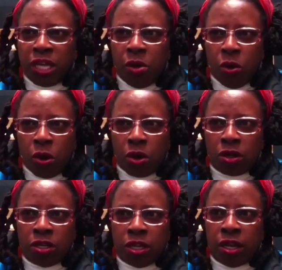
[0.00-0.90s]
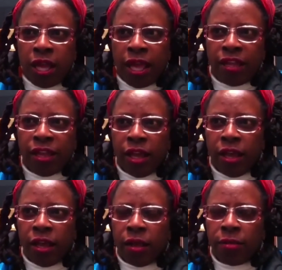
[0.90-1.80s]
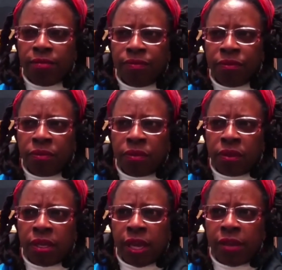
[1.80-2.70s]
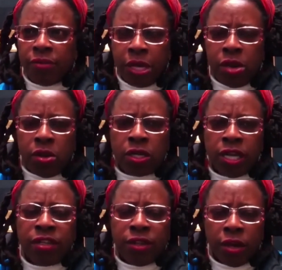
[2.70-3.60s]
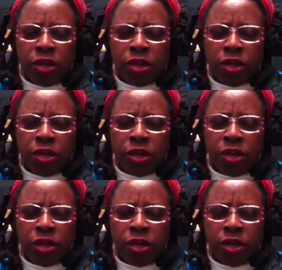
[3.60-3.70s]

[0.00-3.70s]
record and um, yeah, record and